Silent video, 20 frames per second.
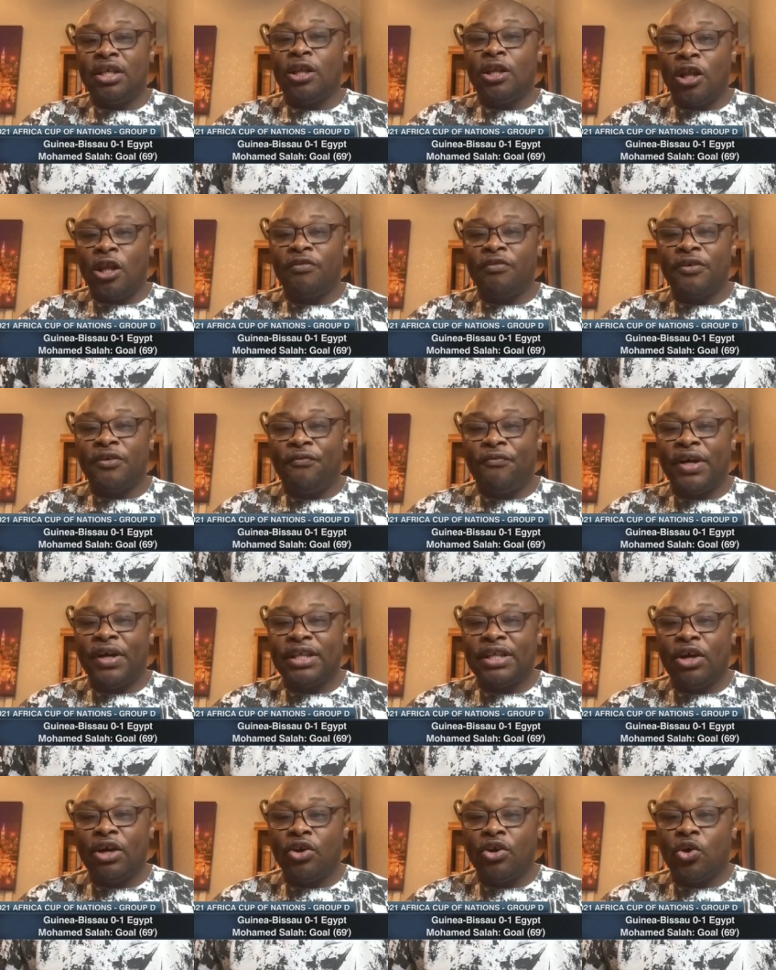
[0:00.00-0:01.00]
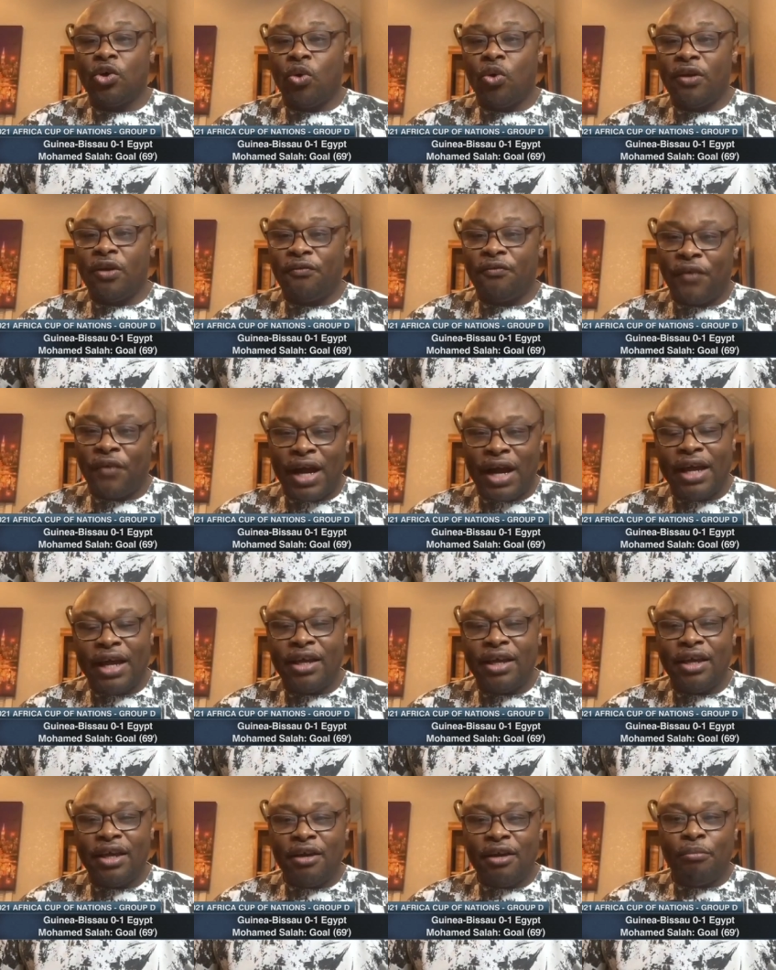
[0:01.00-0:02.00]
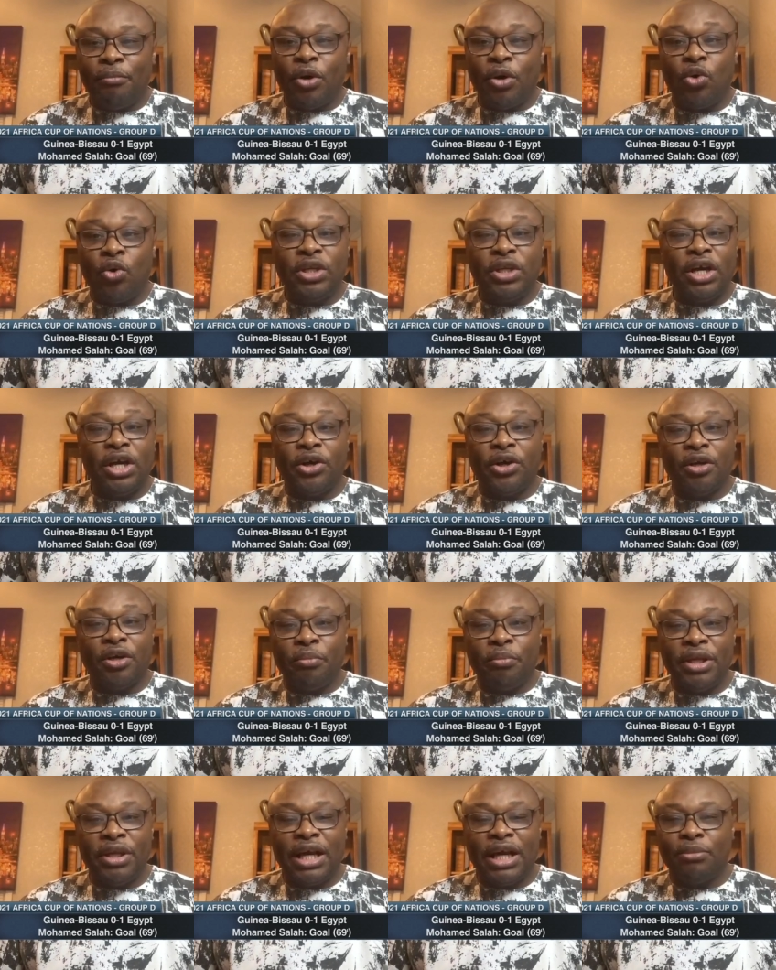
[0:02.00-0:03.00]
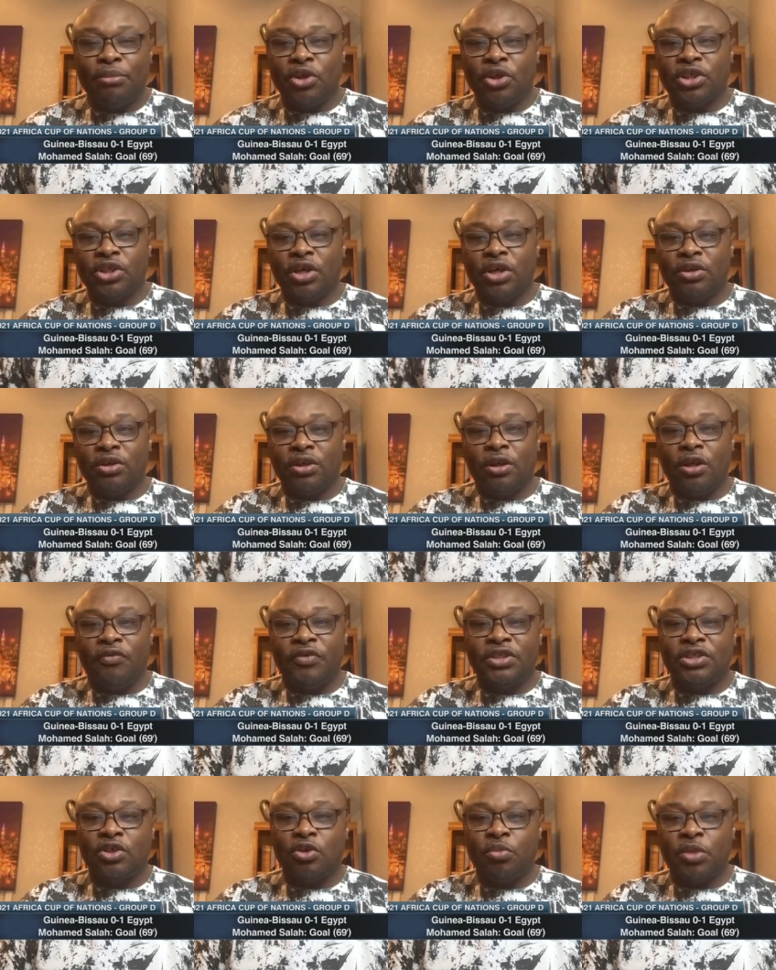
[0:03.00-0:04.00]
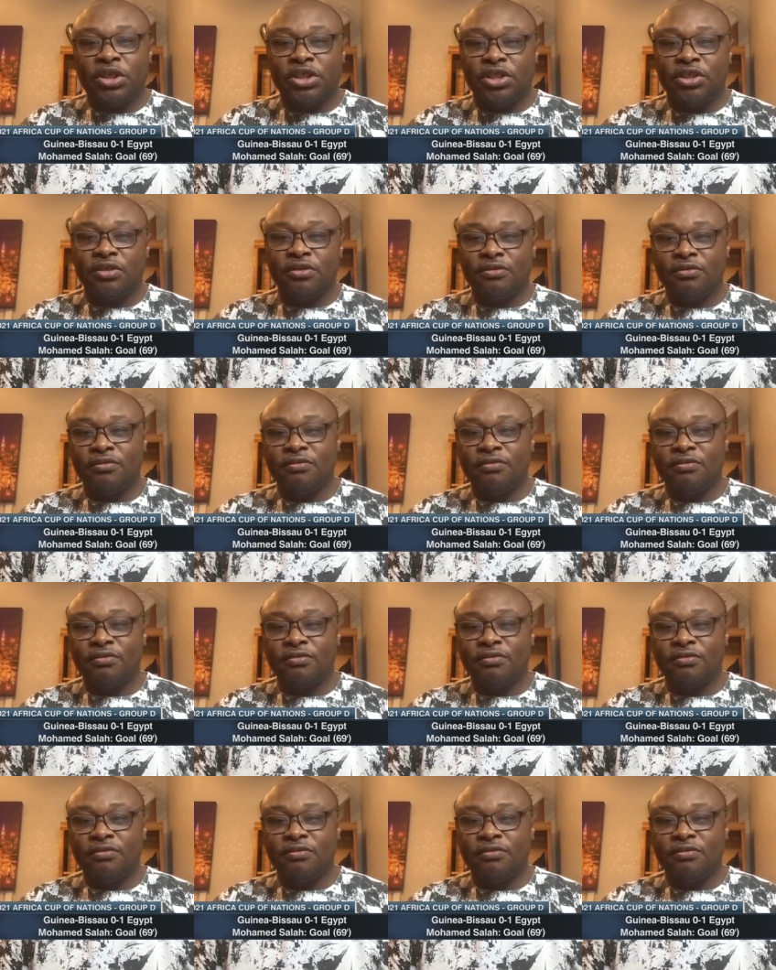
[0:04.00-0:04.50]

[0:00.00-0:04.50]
they love the fact they're going to qualify, but who they're going to meet, I'm not sure they're going to love it so much.